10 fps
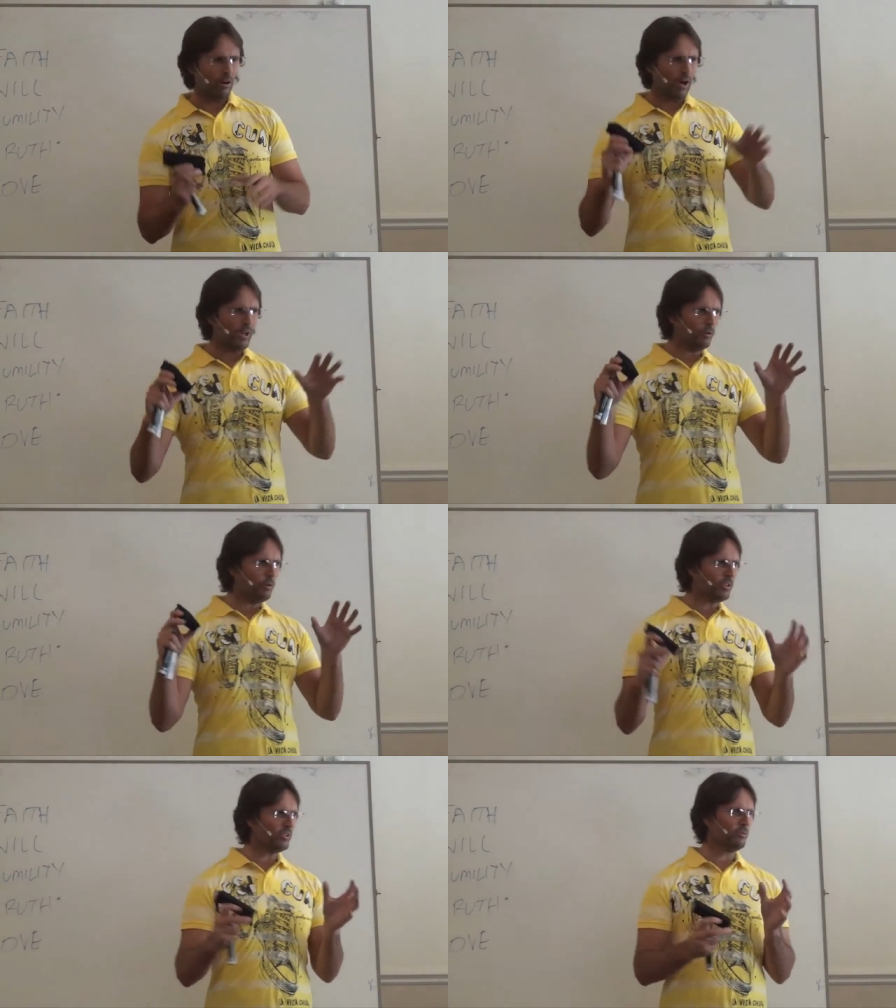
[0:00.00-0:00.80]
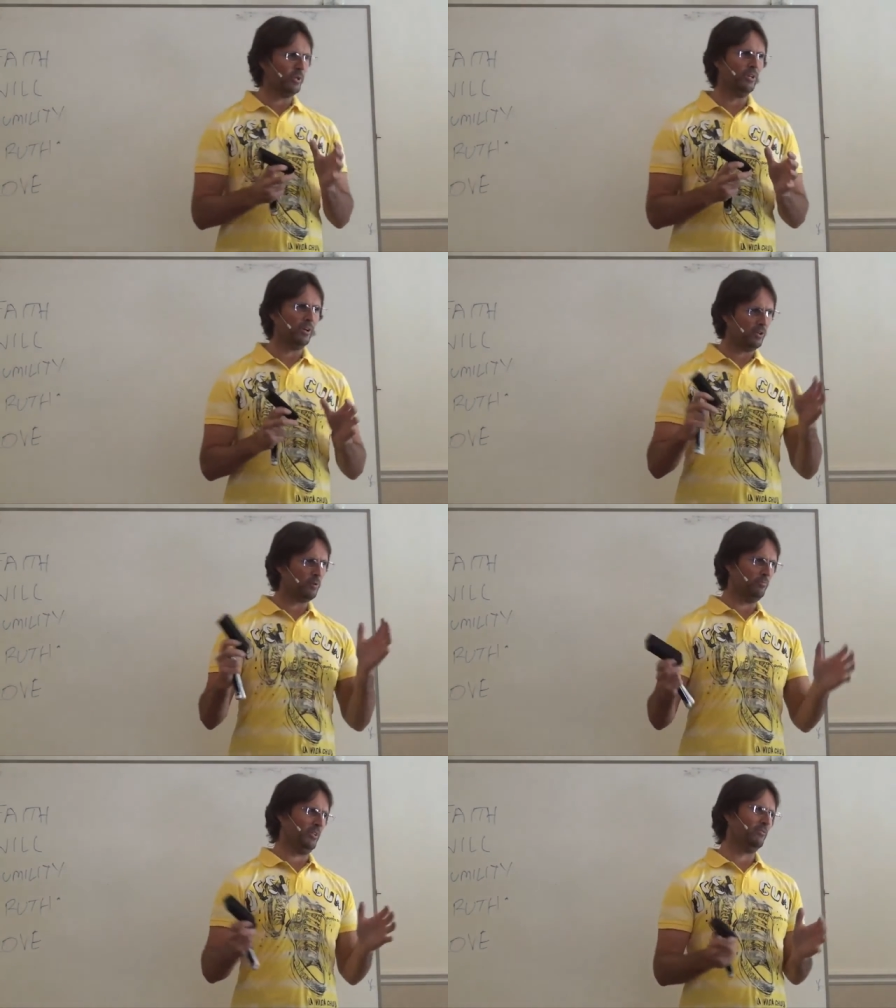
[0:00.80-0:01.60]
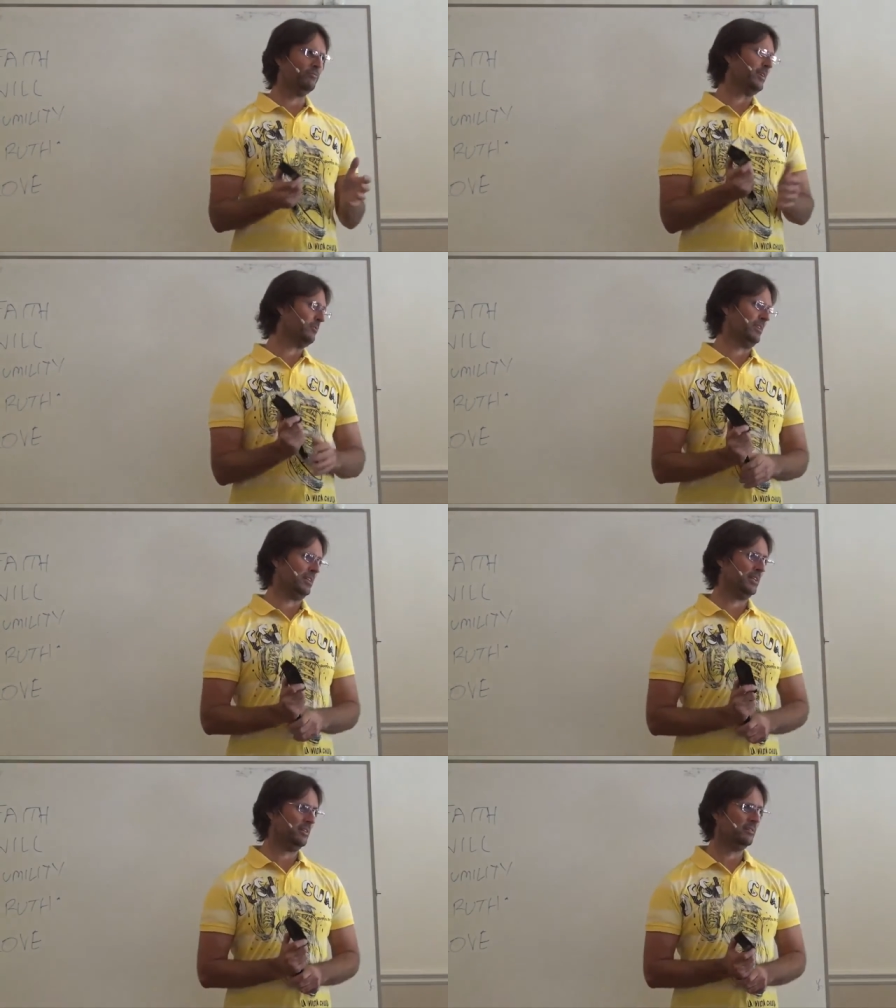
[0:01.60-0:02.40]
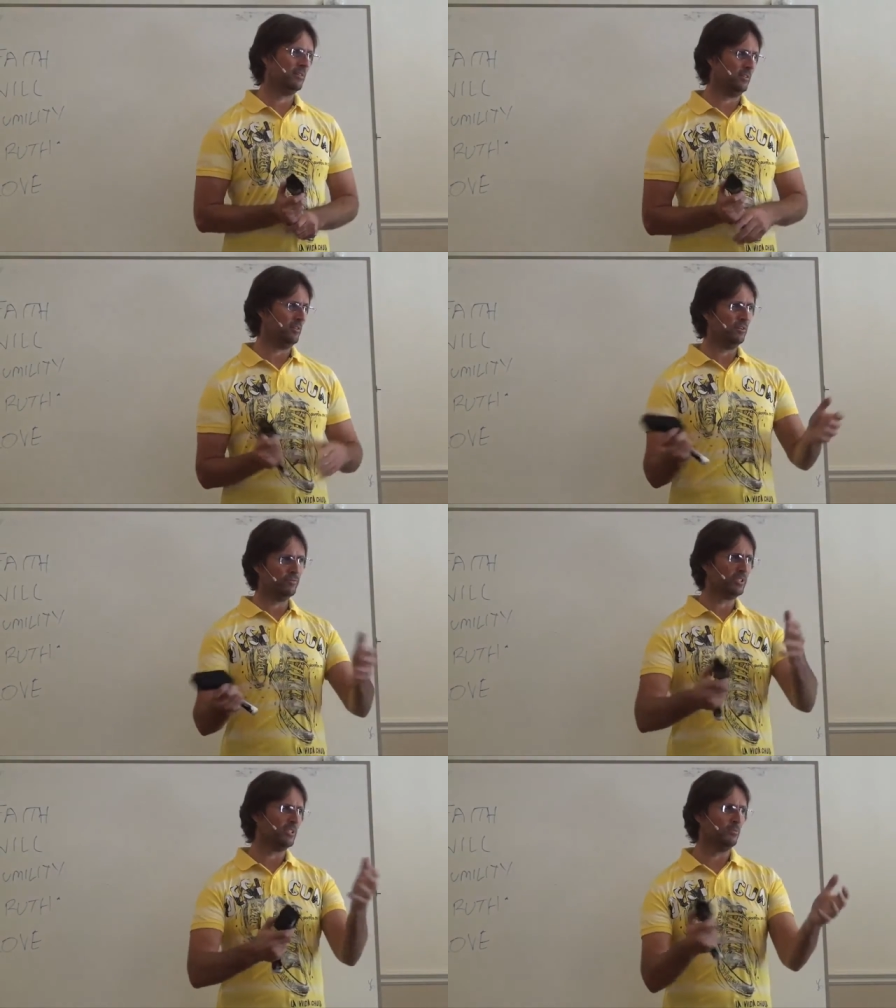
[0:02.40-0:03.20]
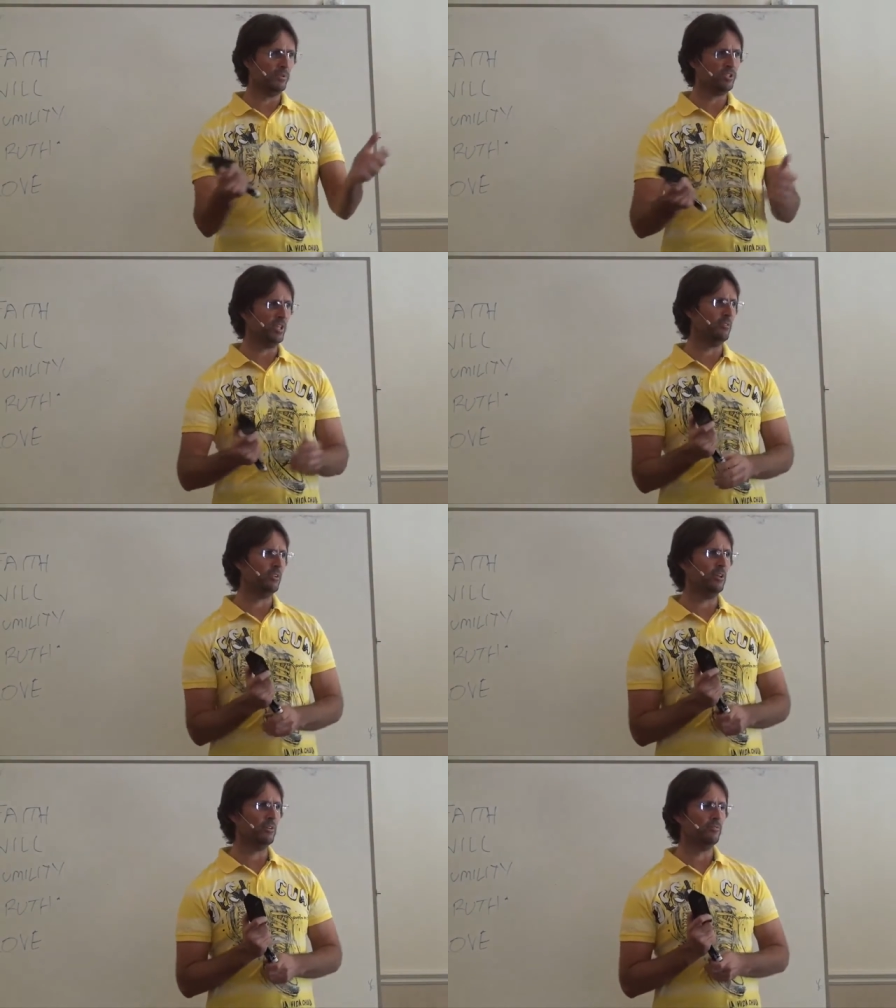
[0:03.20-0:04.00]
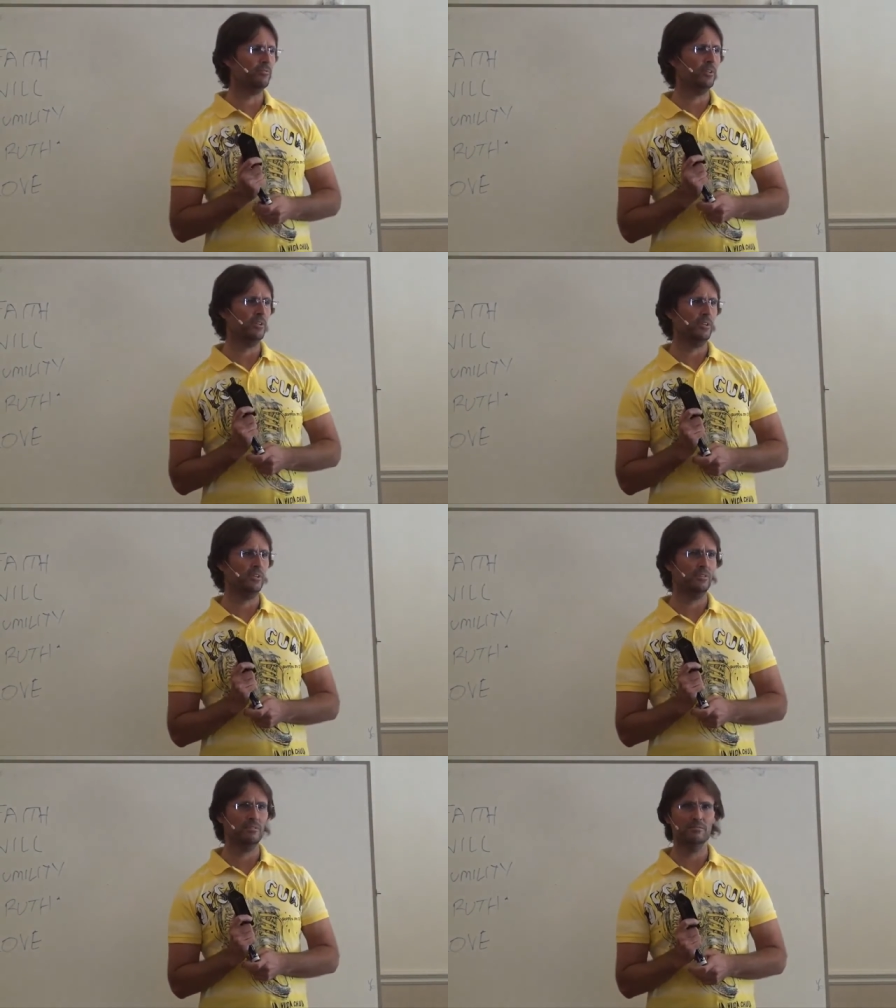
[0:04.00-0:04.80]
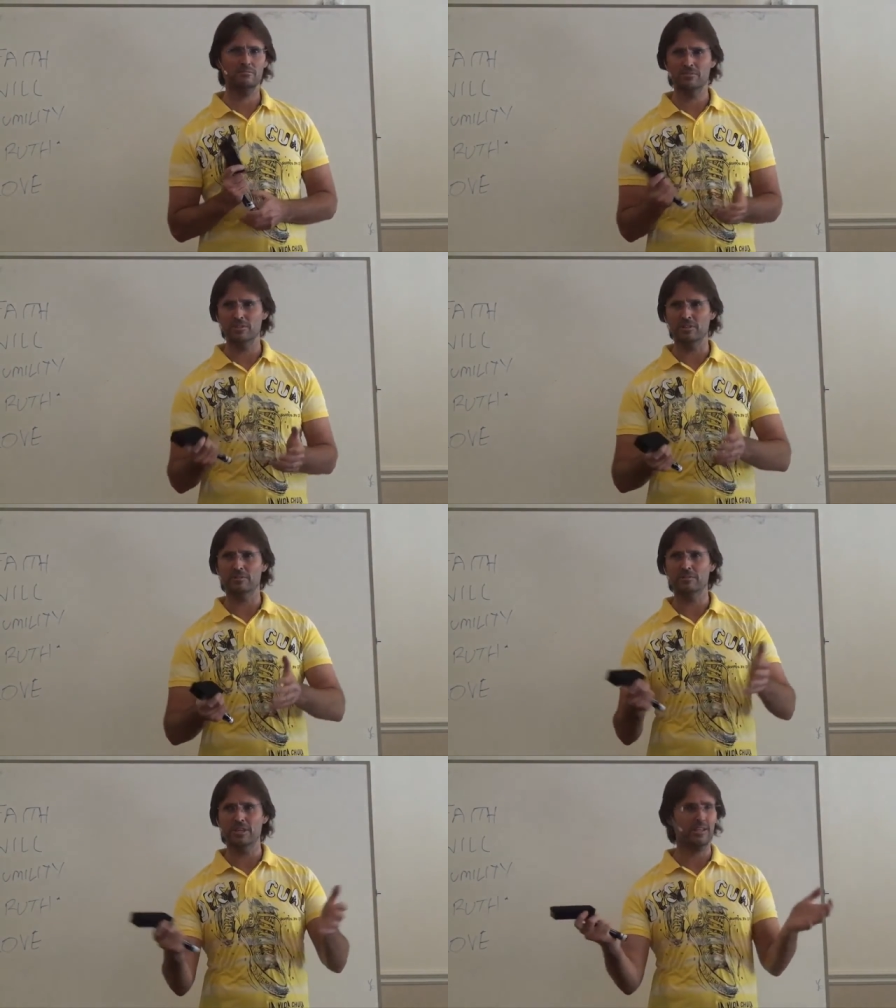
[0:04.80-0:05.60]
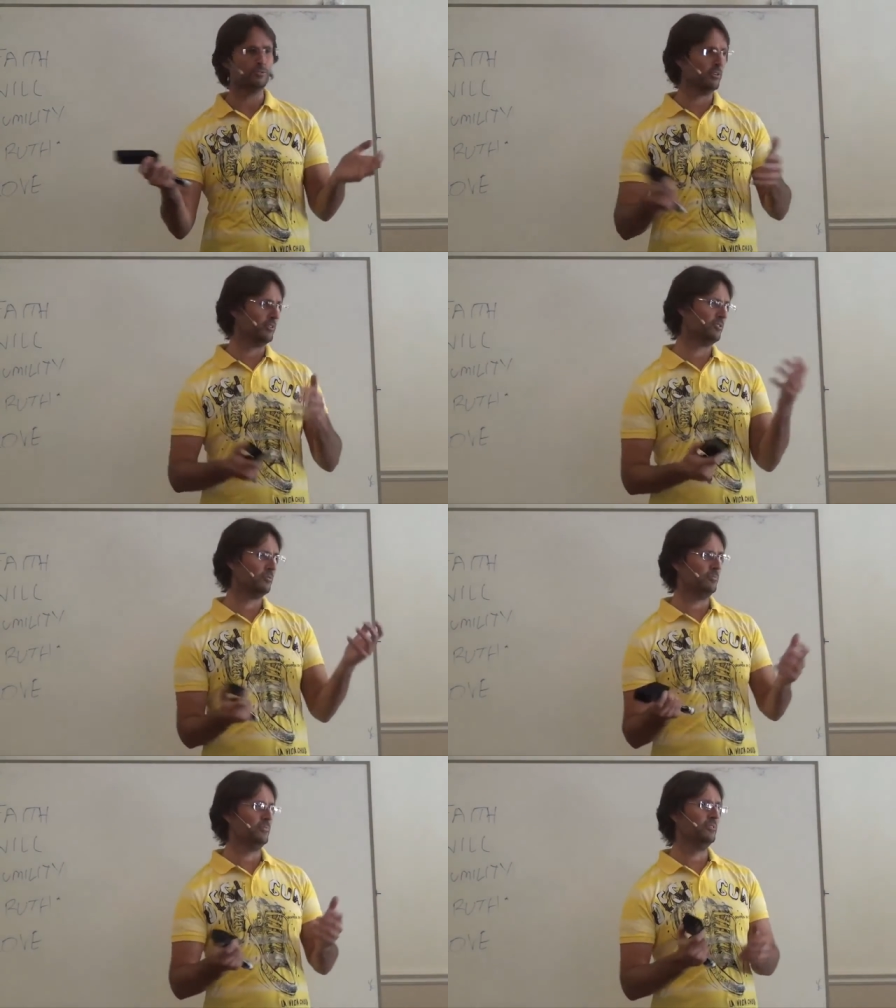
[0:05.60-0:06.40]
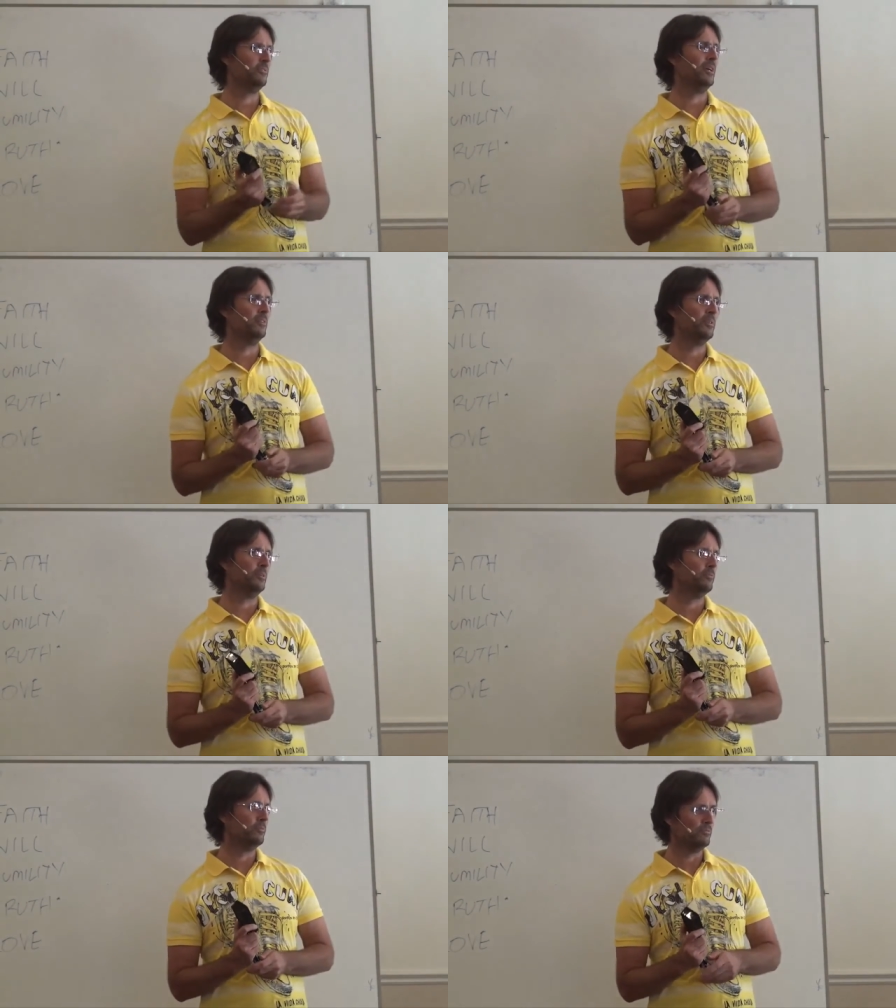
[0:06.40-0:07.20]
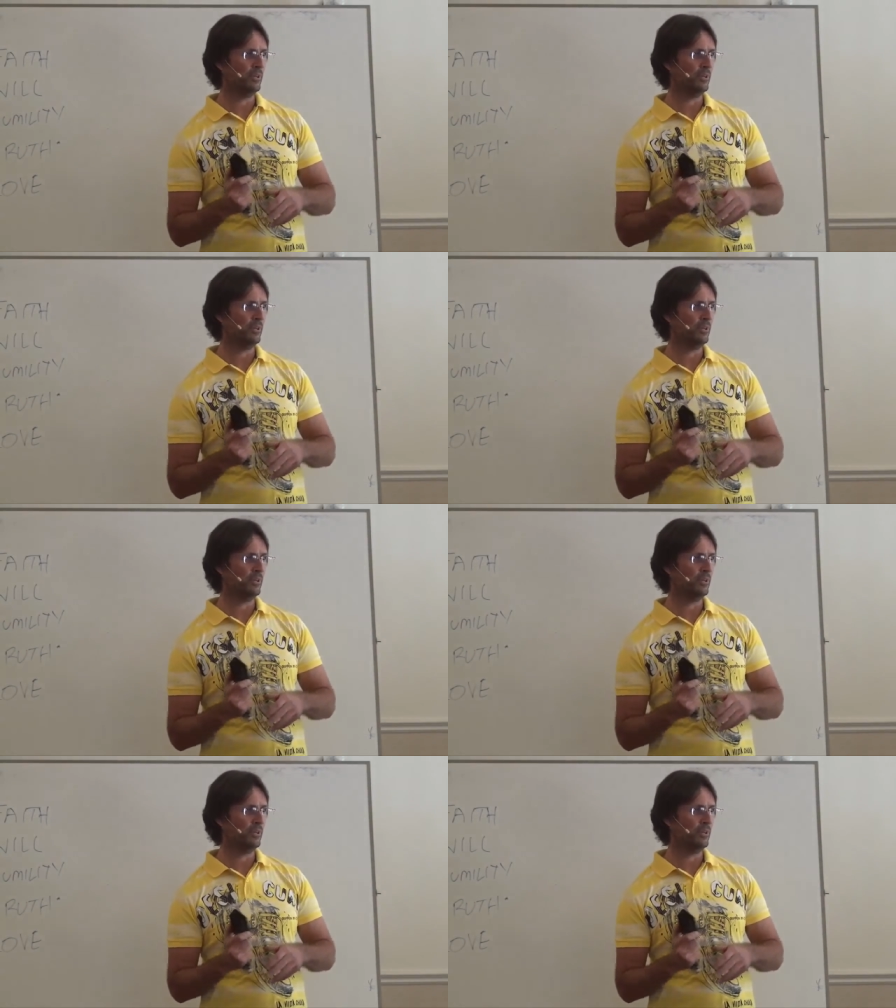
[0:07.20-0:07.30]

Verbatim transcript: I order equipment frequently. You know, obviously we share a lot of, uh, you know, electronics equipment to other people